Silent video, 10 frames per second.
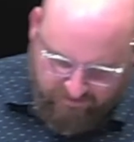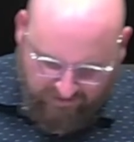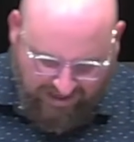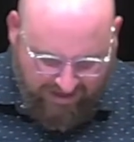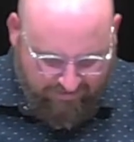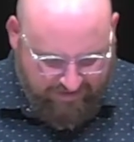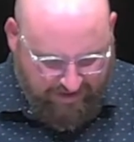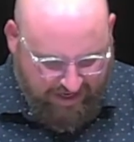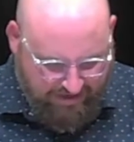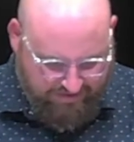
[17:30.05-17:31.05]
5 is
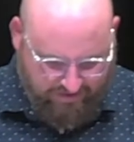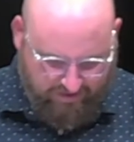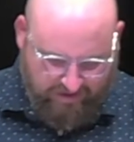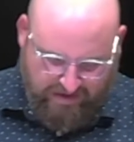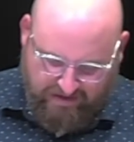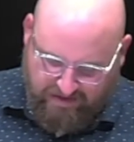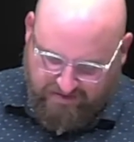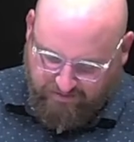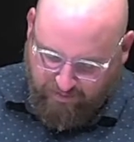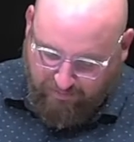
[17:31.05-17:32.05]
an answer.
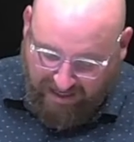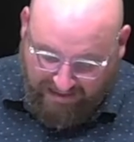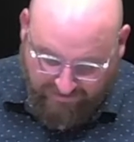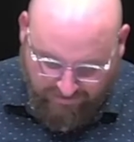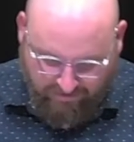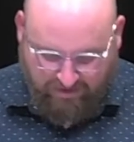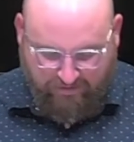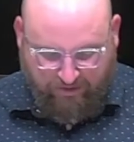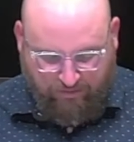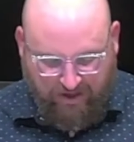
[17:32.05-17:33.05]
It's a reminder
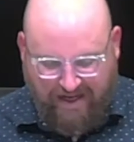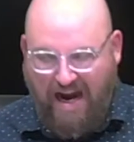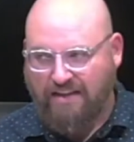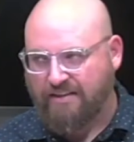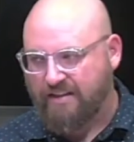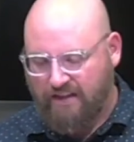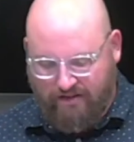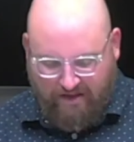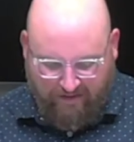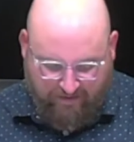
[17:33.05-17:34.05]
of a
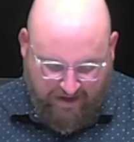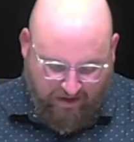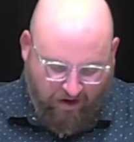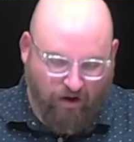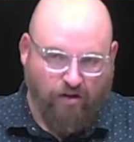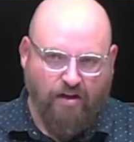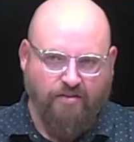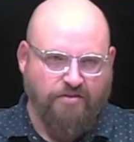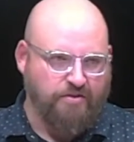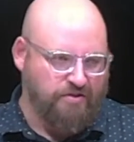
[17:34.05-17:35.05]
reality that they all
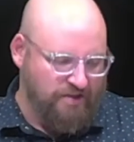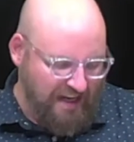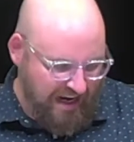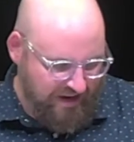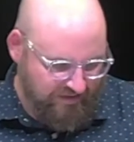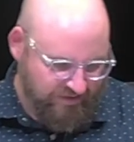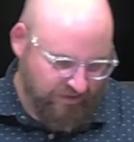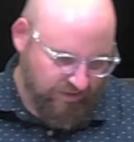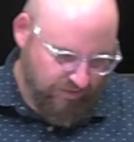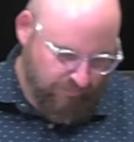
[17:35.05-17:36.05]
understand.
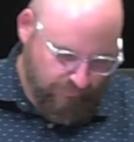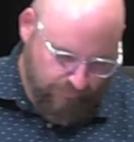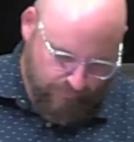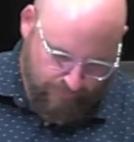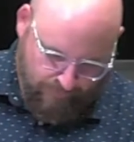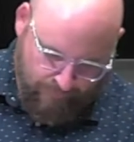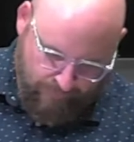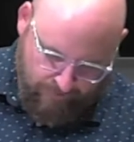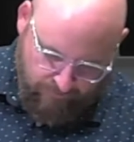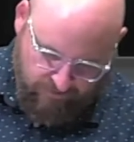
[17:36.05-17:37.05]

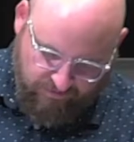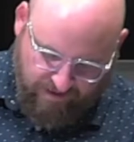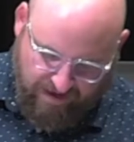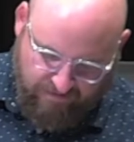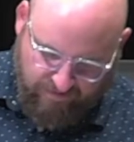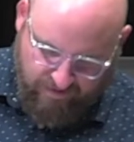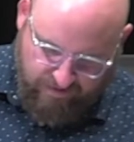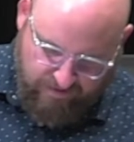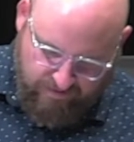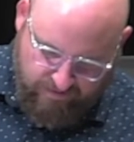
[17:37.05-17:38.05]
Verse 5,
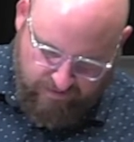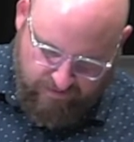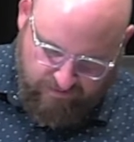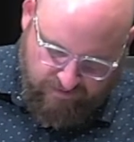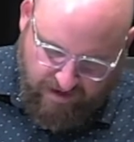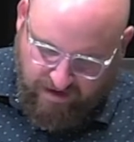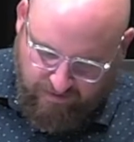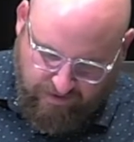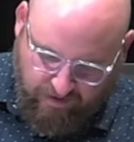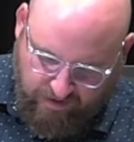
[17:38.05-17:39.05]

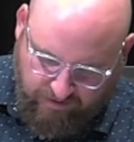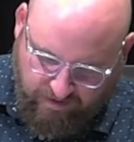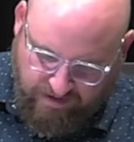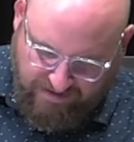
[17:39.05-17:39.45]
there they are in great